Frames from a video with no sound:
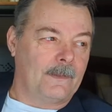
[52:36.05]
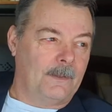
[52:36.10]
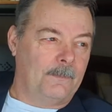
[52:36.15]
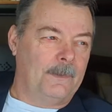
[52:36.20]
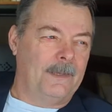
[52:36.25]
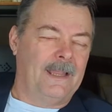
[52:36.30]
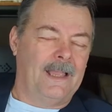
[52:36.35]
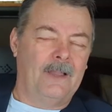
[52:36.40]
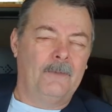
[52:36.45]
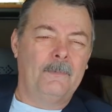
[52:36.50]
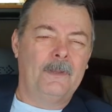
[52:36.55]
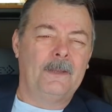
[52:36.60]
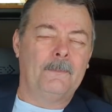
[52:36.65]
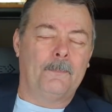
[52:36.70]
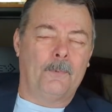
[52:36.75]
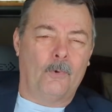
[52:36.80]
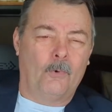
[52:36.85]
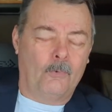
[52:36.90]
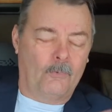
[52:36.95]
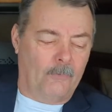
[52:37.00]
I mean, how many
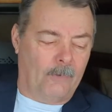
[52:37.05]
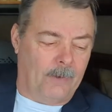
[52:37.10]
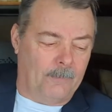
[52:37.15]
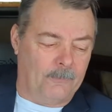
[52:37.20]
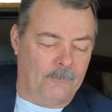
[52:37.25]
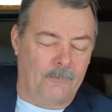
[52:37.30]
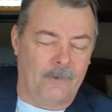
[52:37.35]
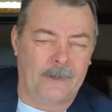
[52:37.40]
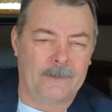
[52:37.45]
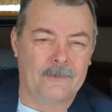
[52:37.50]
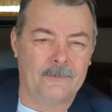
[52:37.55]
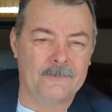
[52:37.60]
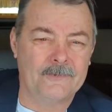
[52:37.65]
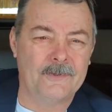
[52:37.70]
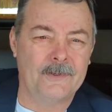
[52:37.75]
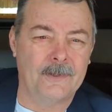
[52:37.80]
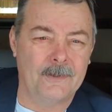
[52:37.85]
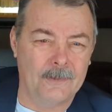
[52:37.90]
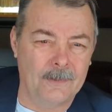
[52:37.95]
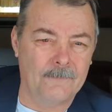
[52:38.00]
program directors
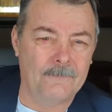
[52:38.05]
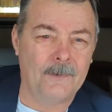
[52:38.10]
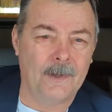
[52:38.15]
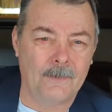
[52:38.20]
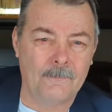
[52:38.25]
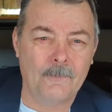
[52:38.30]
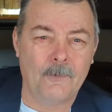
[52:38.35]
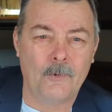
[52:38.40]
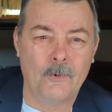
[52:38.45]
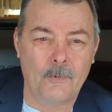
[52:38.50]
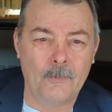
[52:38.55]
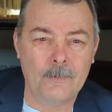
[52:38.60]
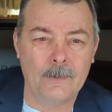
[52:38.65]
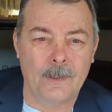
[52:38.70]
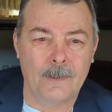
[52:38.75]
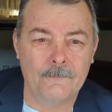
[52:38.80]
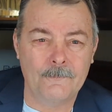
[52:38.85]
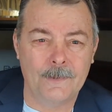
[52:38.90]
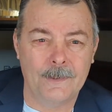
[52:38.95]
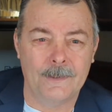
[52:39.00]
do you, have you ever heard
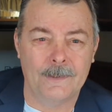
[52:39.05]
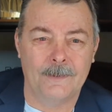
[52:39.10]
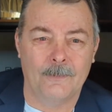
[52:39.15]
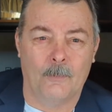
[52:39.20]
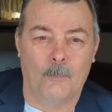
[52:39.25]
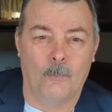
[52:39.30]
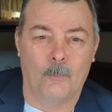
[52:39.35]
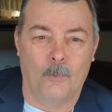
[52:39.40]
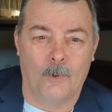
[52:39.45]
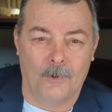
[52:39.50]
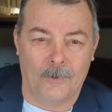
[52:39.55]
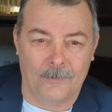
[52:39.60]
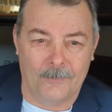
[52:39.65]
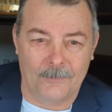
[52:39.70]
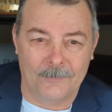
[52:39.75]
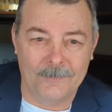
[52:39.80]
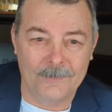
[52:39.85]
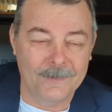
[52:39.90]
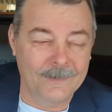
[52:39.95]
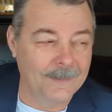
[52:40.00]
of in the
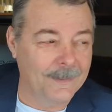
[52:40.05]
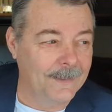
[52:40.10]
world